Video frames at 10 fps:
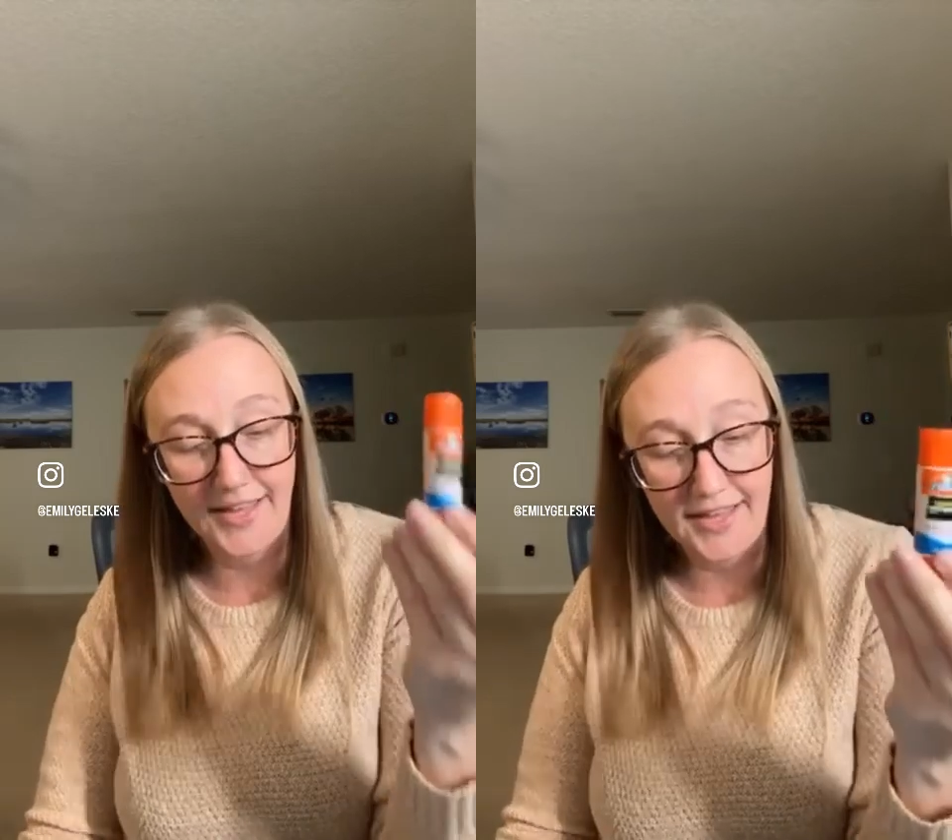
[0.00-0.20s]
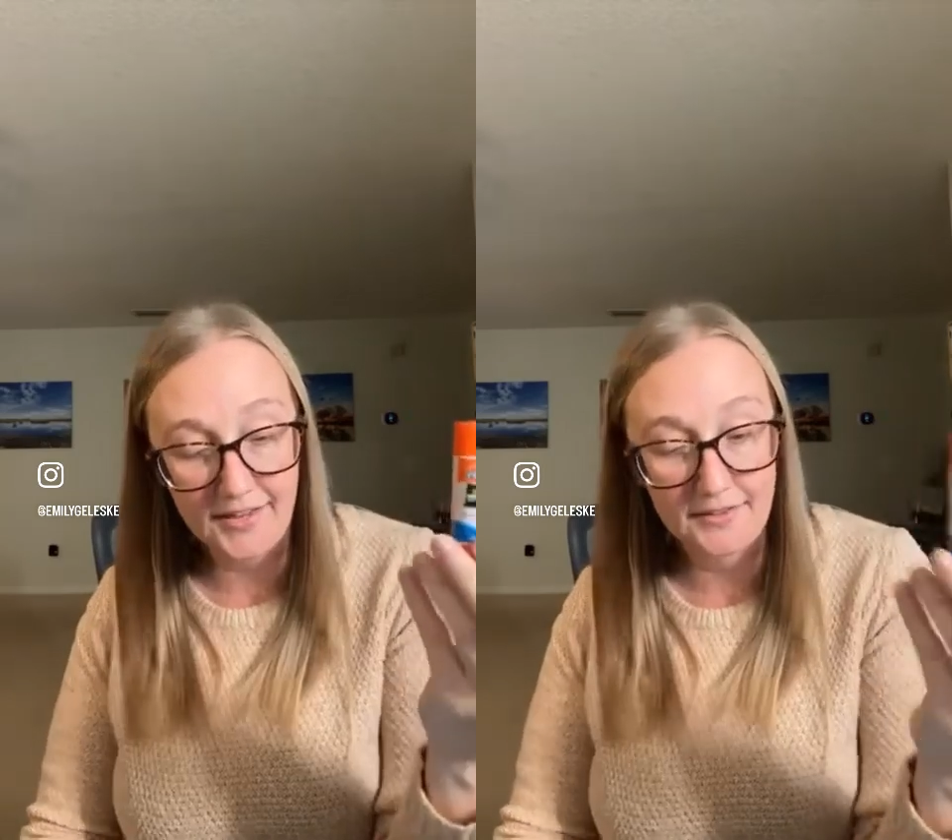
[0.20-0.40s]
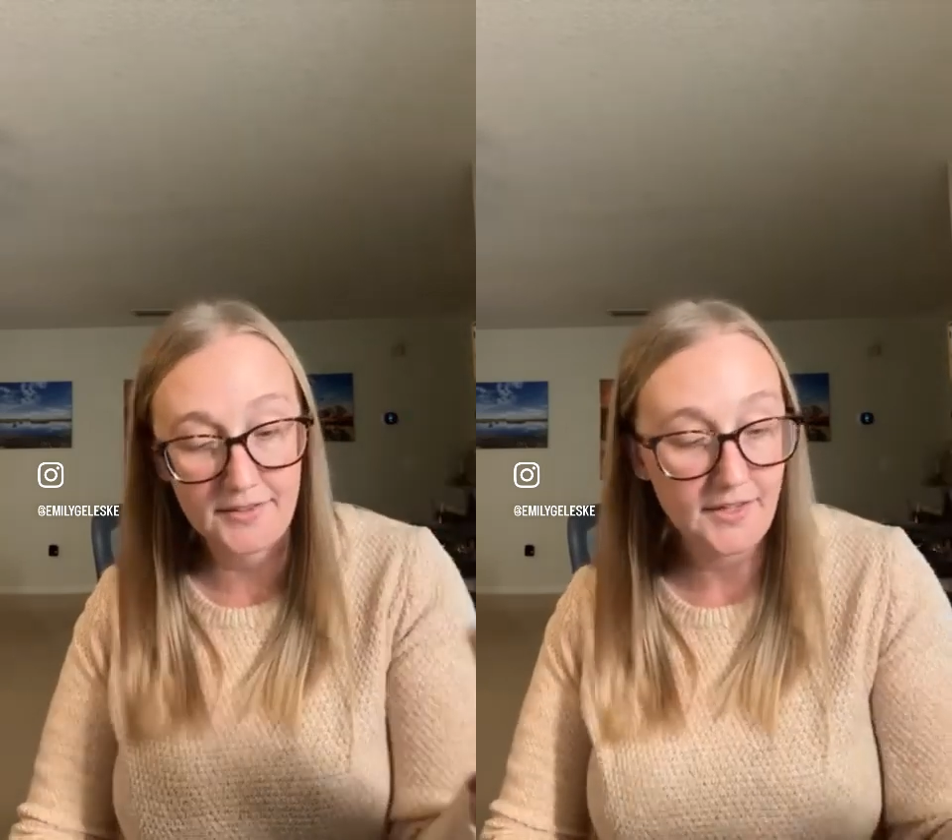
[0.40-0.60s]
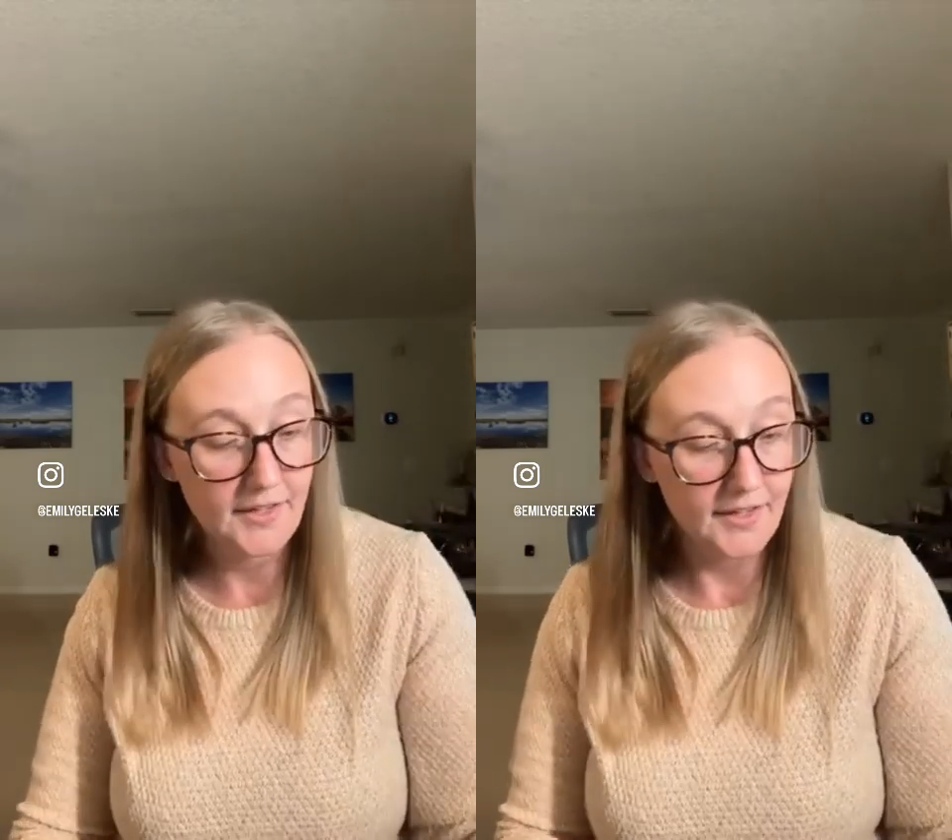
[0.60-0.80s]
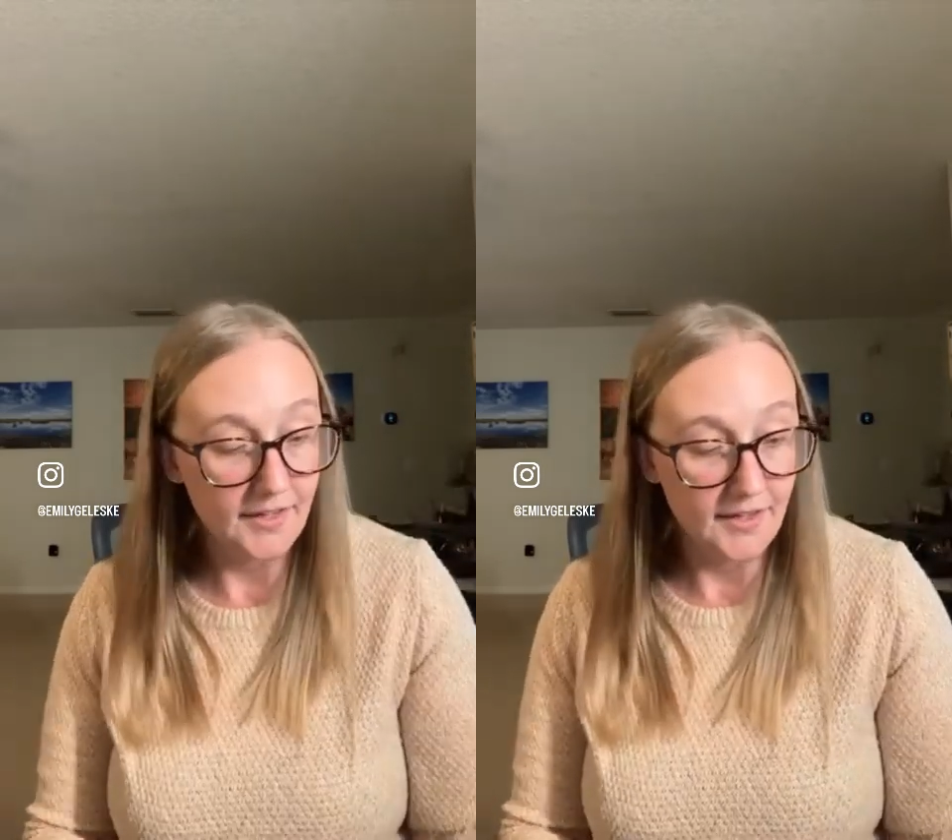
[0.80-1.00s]
in
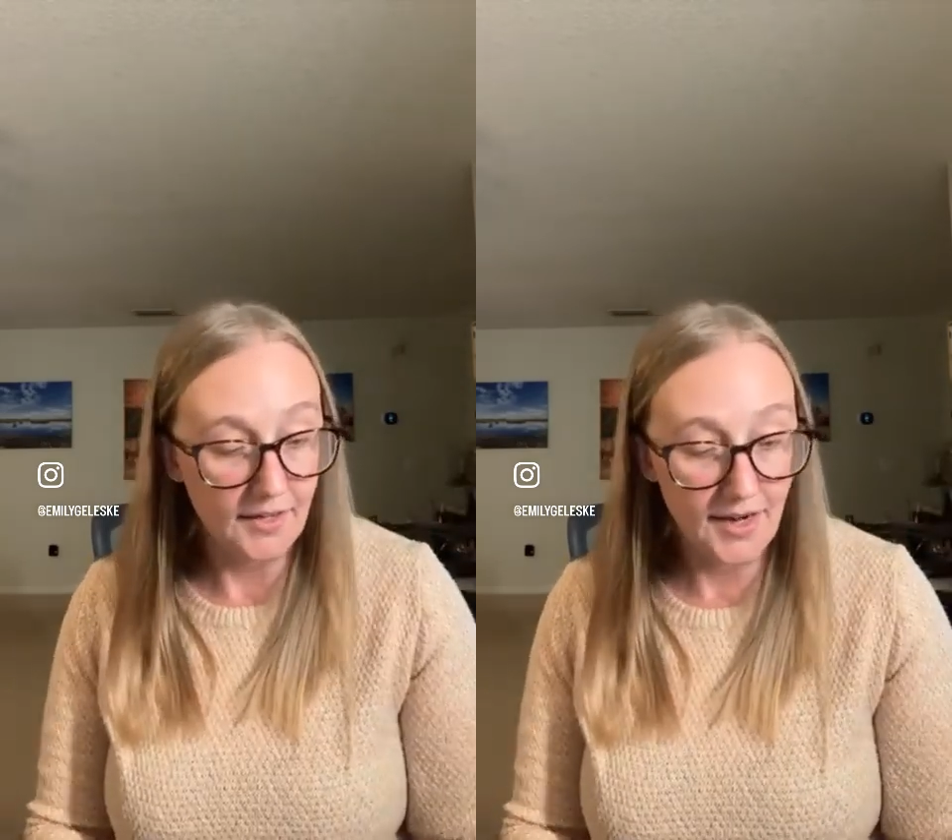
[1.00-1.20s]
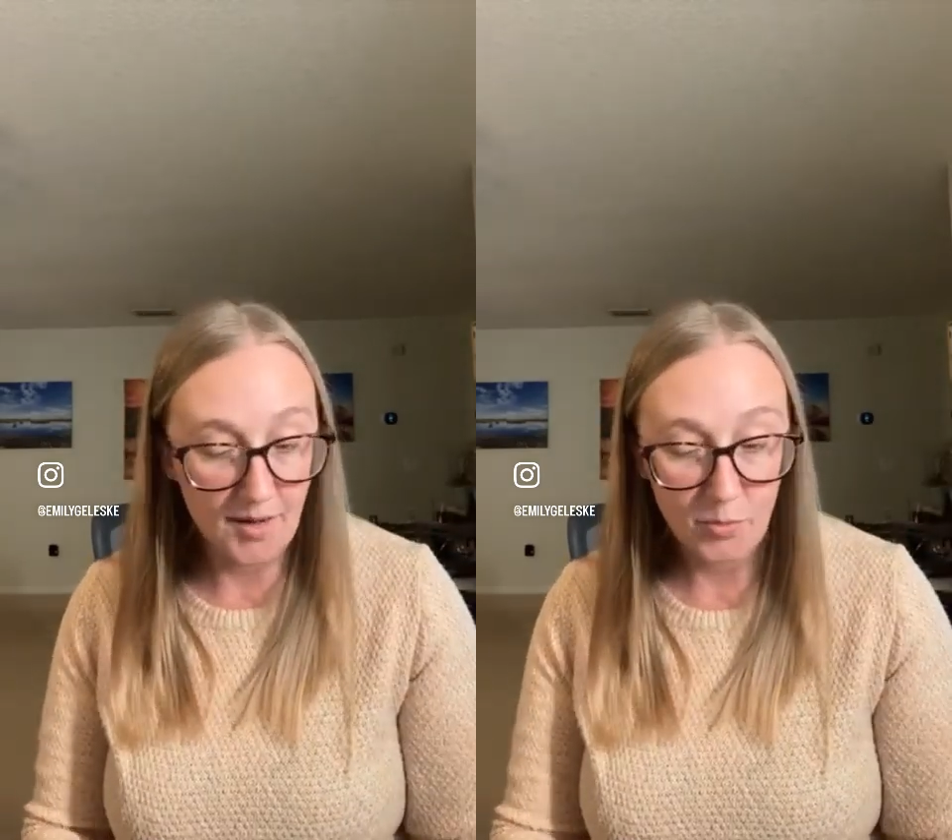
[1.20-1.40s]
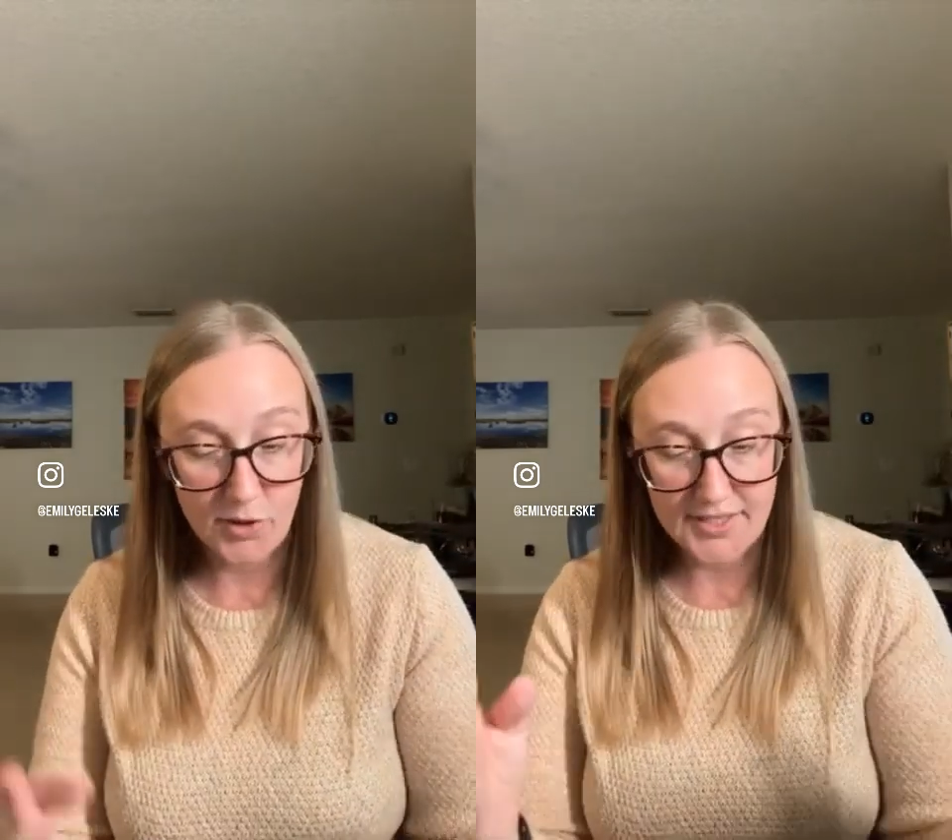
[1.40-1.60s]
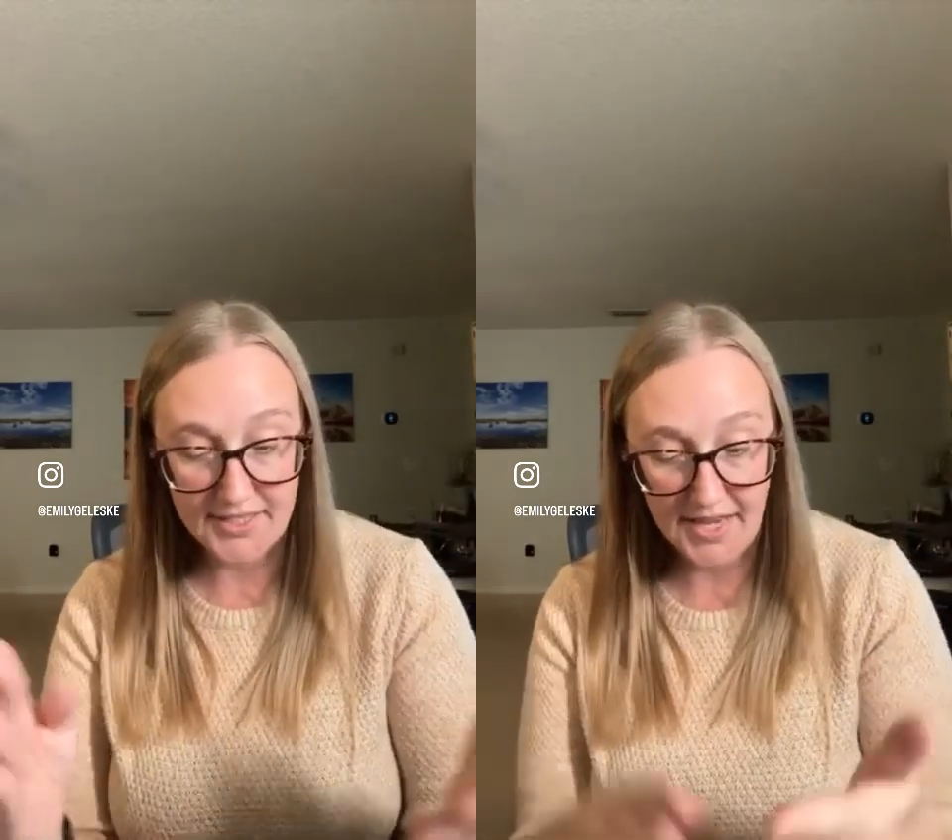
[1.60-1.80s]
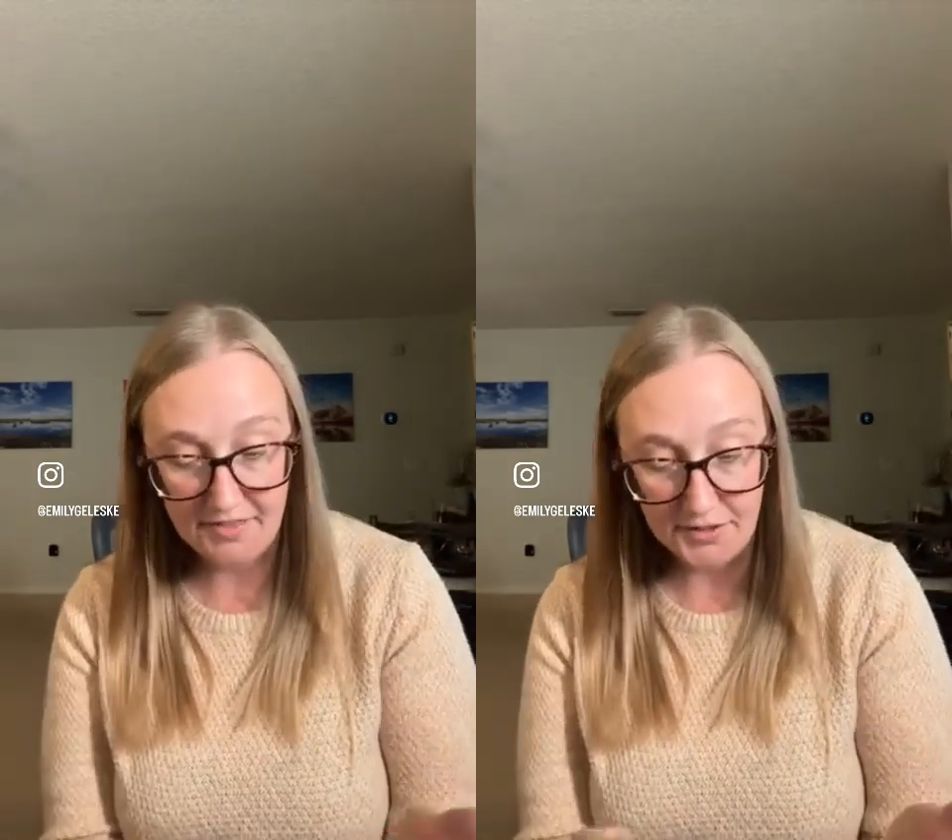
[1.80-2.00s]
or
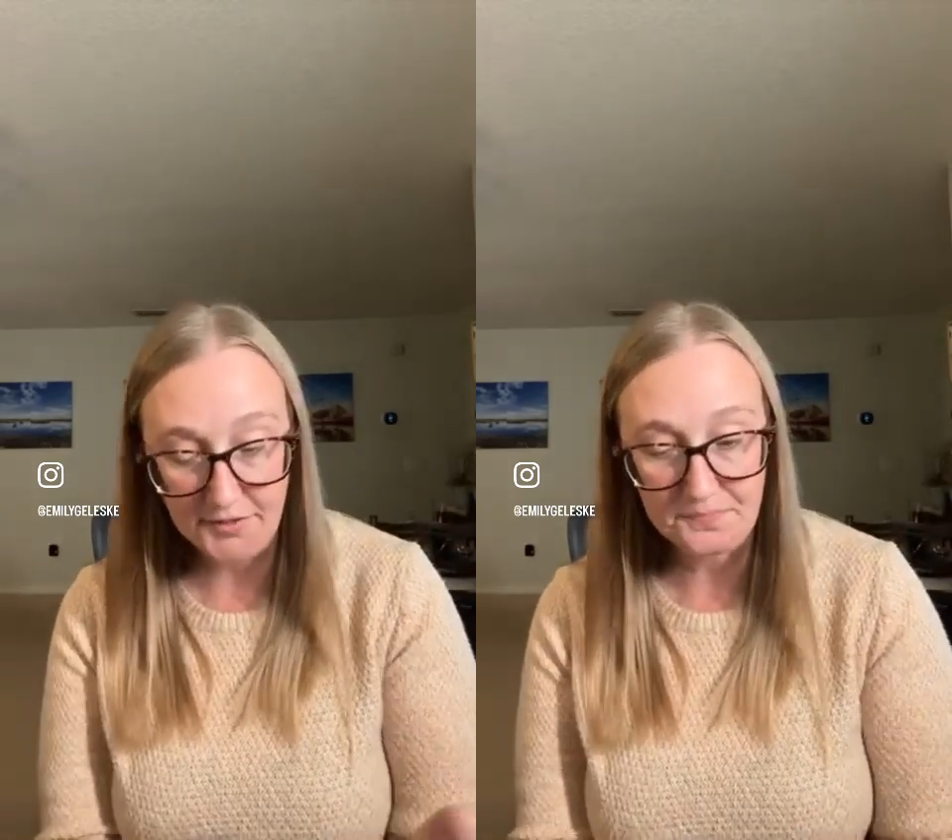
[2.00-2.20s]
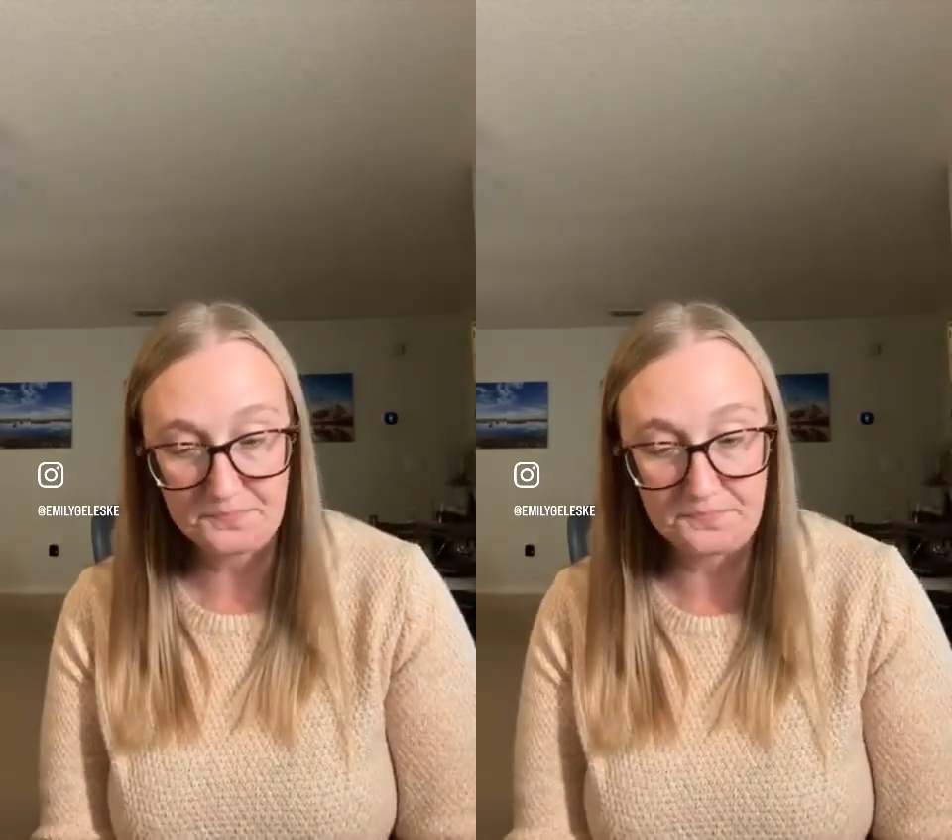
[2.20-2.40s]
together.